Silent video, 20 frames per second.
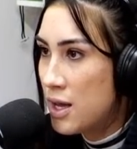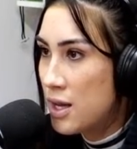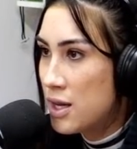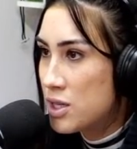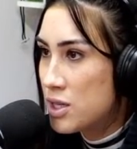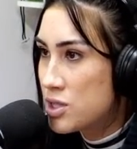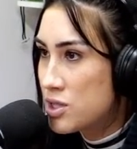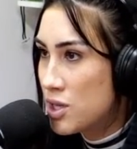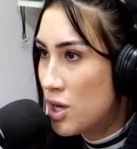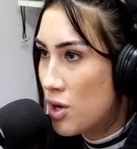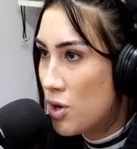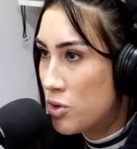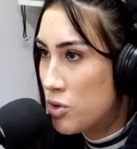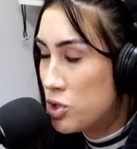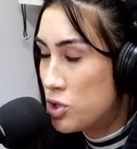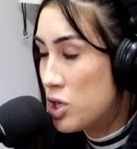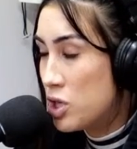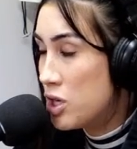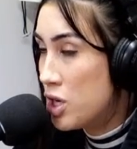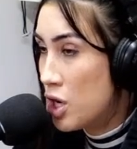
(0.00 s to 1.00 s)
So
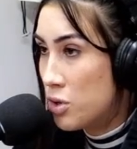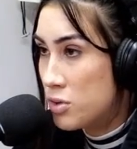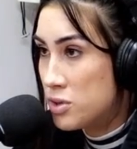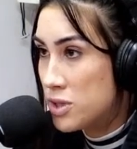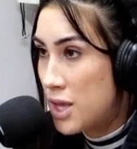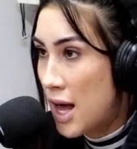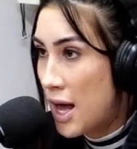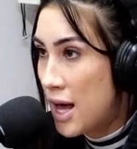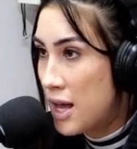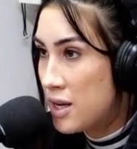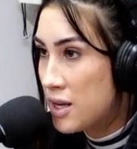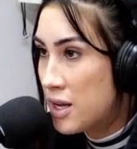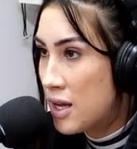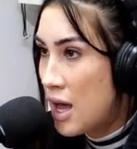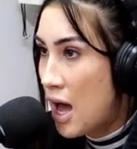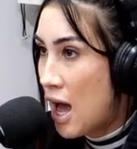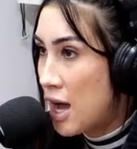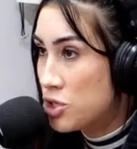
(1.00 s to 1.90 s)
she knows that. I